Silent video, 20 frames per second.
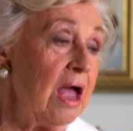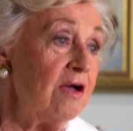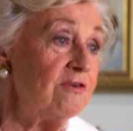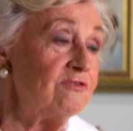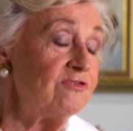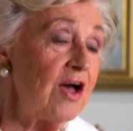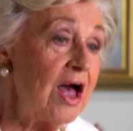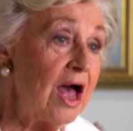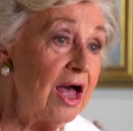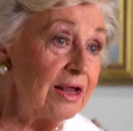
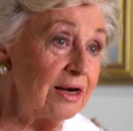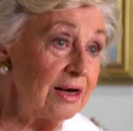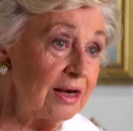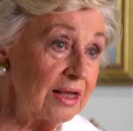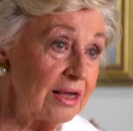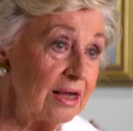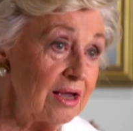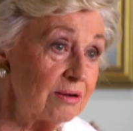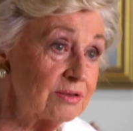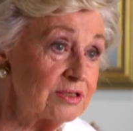
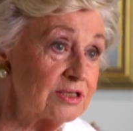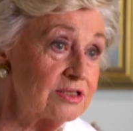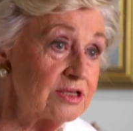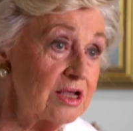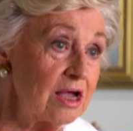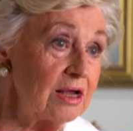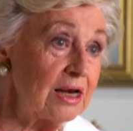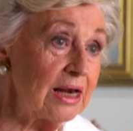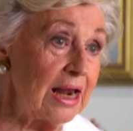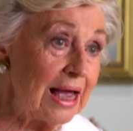Finally, I was
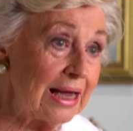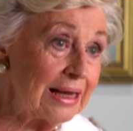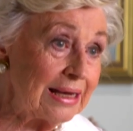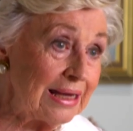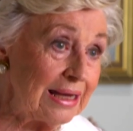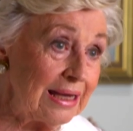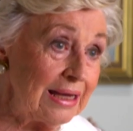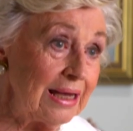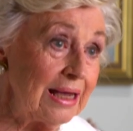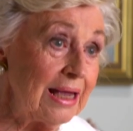so lucky,